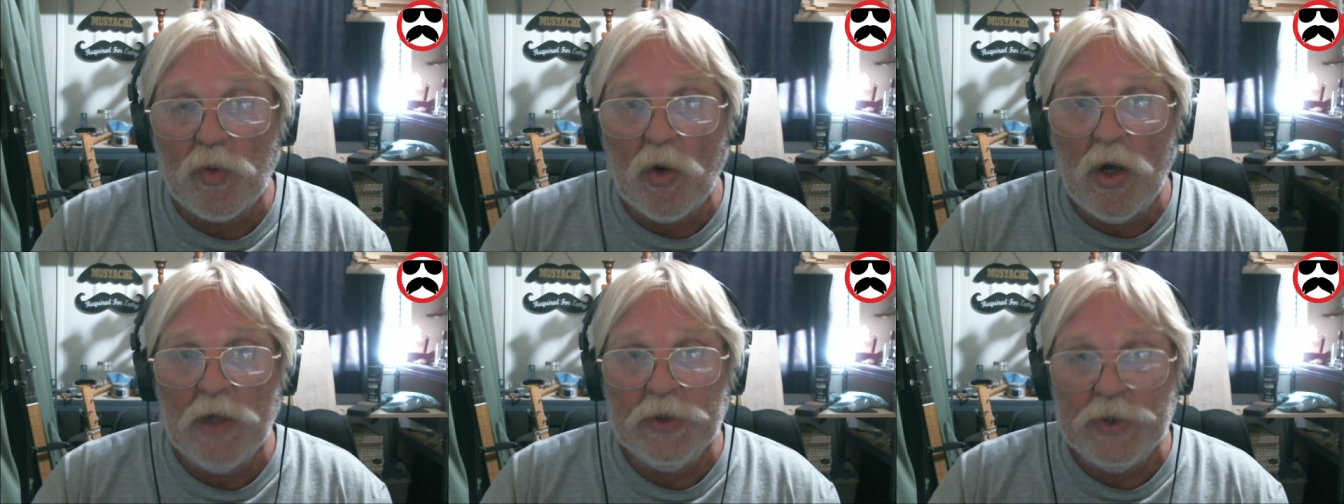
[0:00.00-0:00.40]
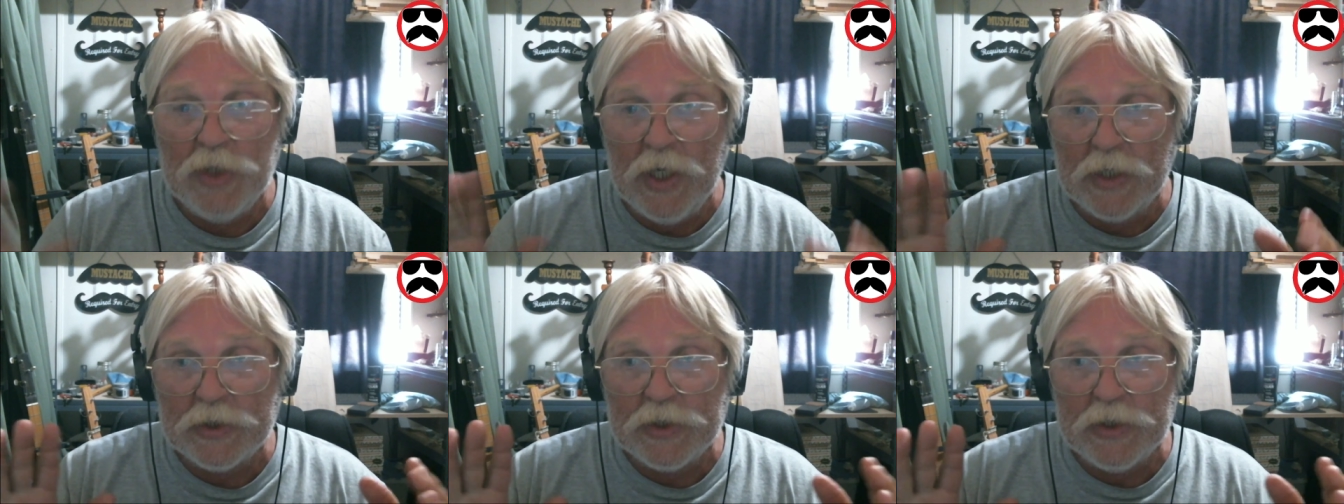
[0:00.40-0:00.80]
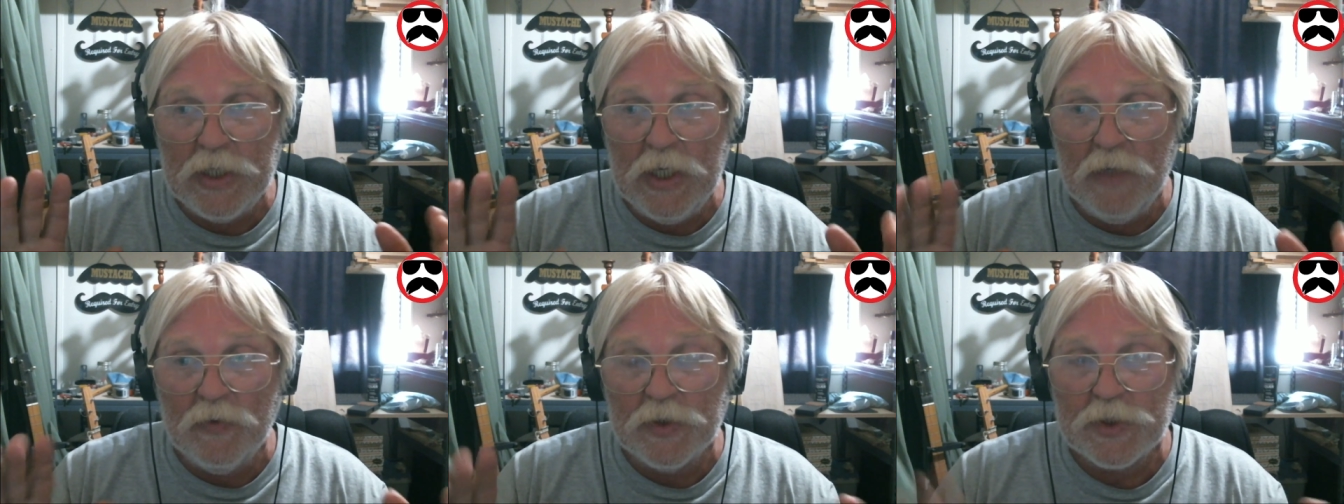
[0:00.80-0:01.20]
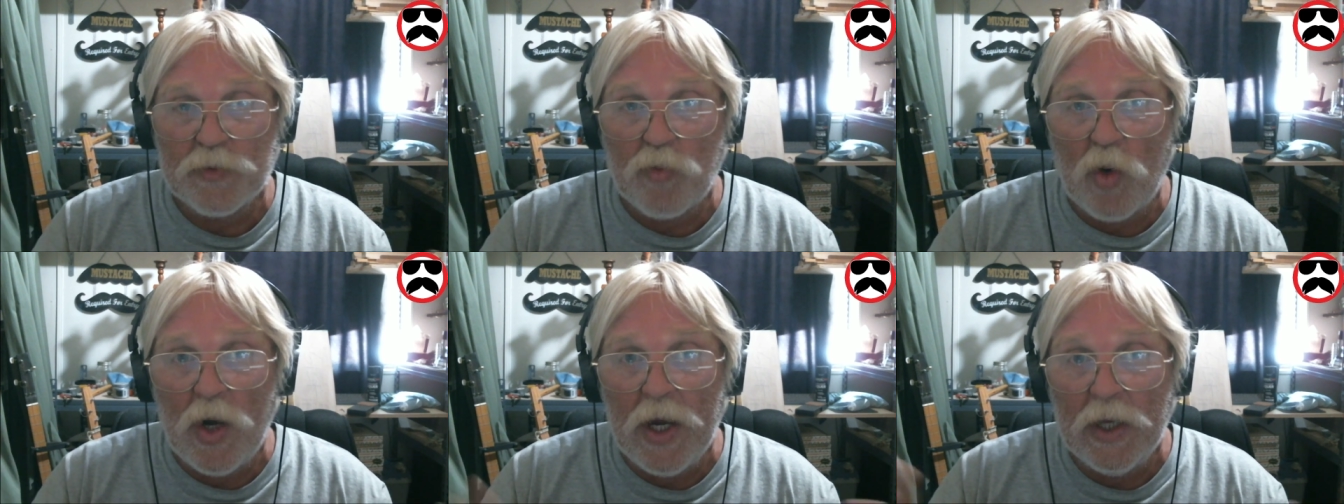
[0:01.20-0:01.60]
projects in the
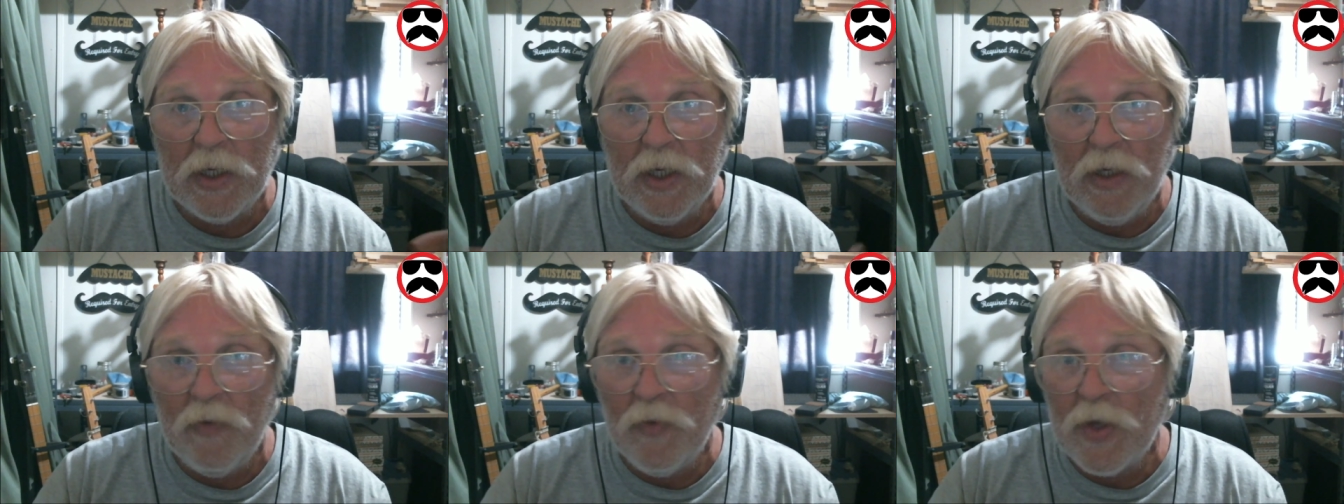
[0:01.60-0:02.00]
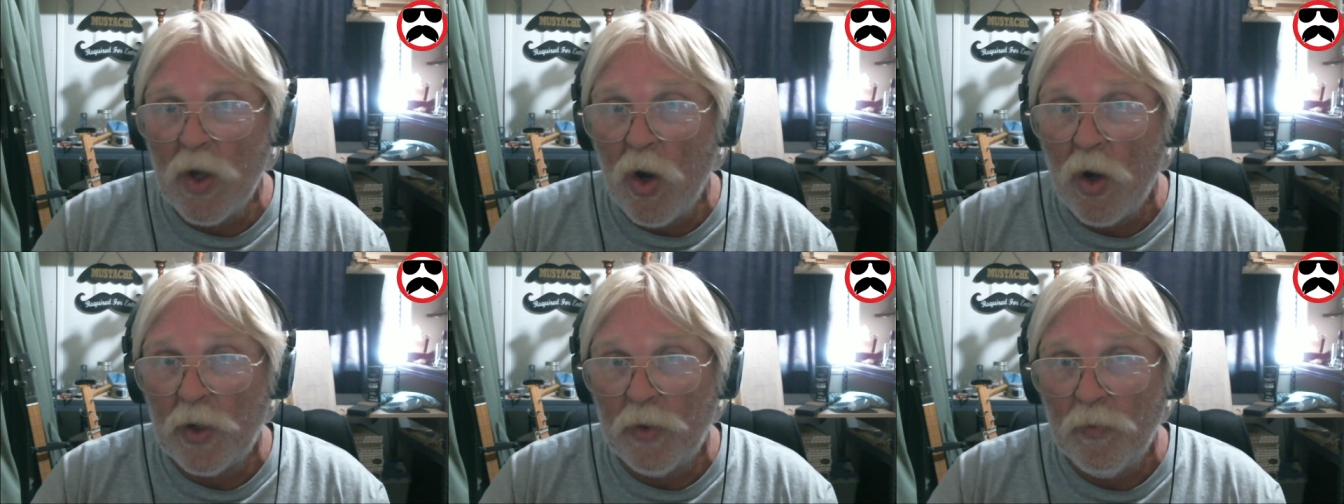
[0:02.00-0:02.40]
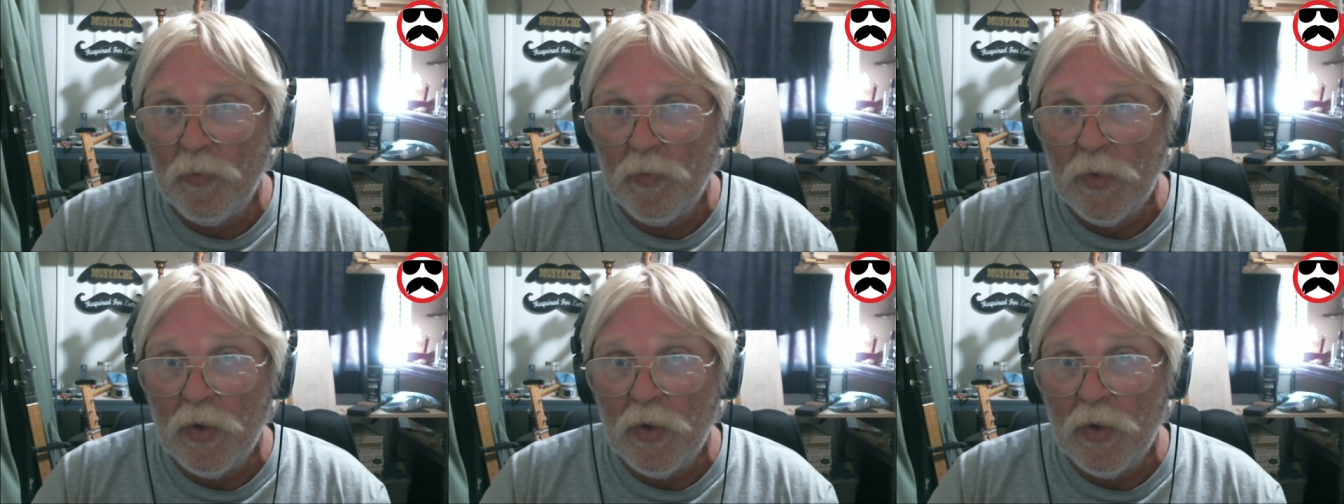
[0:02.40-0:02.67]
spring and in the autumn.